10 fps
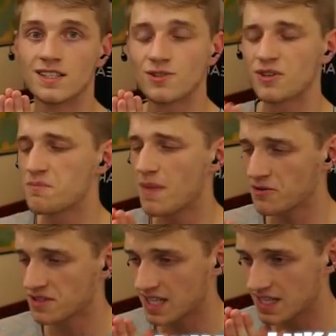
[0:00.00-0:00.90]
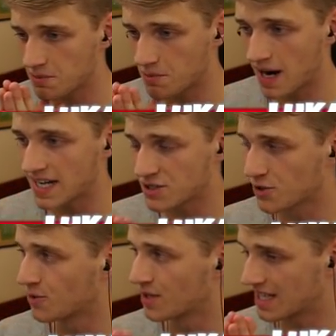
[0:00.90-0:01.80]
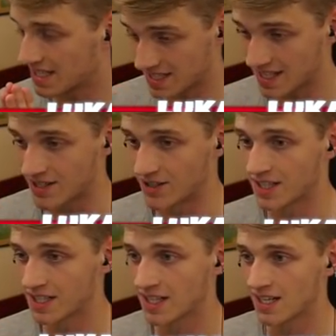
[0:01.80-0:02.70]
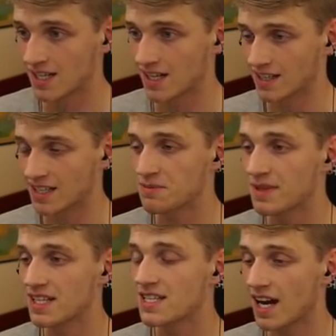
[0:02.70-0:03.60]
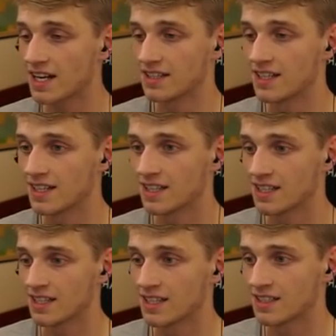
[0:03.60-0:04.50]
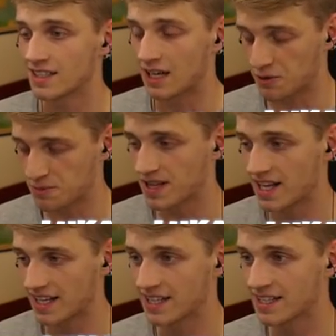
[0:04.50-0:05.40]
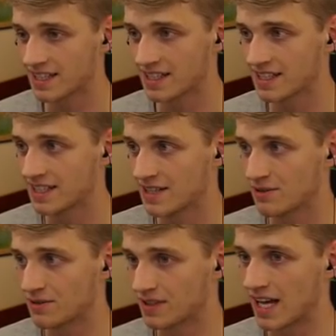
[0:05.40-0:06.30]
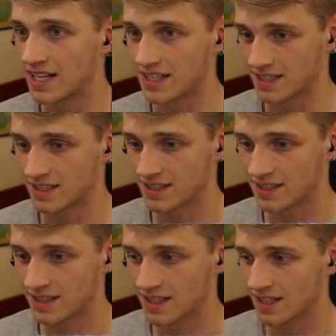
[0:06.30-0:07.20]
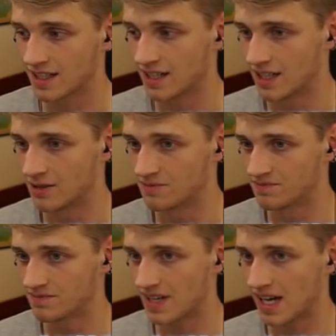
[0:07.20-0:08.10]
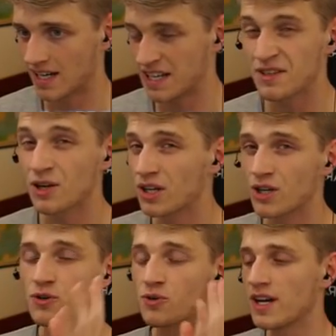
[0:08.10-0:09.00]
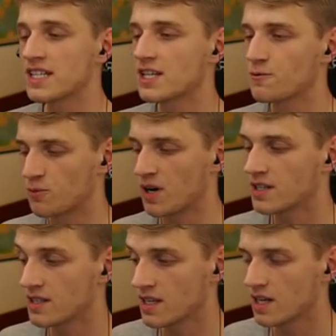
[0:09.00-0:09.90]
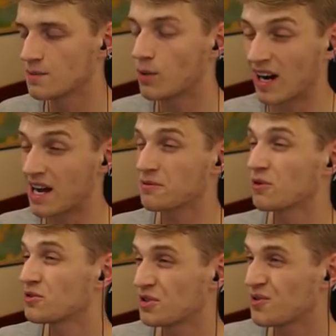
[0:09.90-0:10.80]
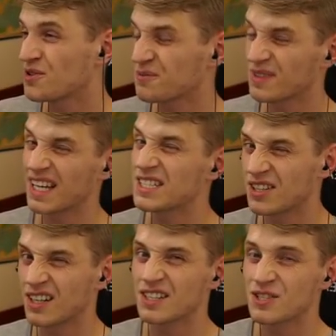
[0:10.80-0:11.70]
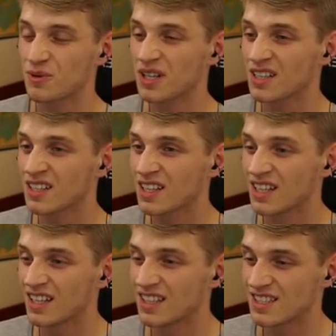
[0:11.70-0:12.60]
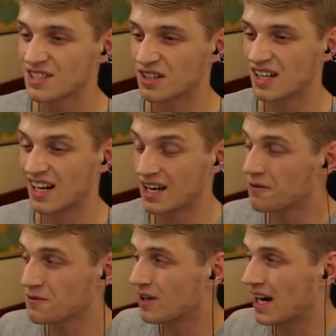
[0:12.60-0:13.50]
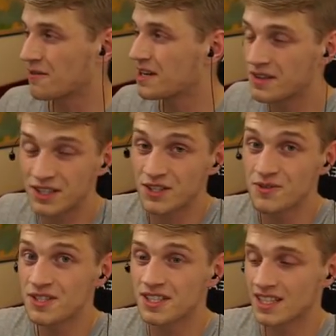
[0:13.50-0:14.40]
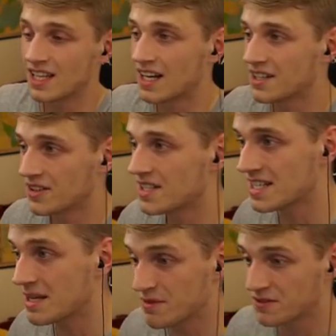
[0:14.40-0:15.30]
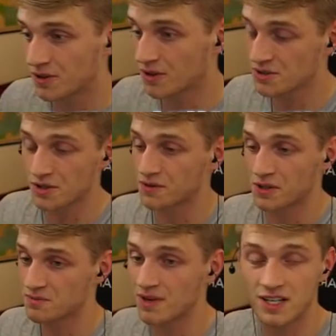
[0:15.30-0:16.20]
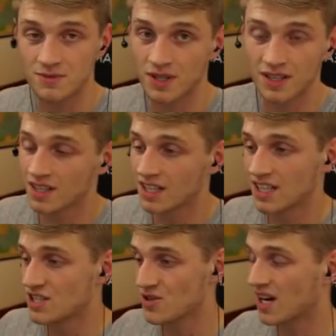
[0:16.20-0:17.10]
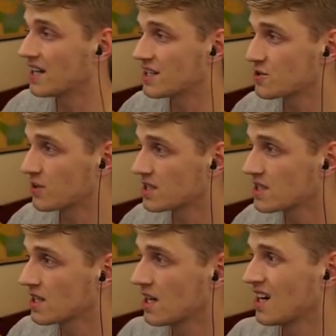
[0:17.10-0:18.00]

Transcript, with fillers: So the Mountain My Tour is here, and it has been decided that I will play with Landa. Um, and even though I know Quickstep 1, but I am going to use them later on as well. So and I thought I have never used Landa this team before, so I thought I might as well try this once.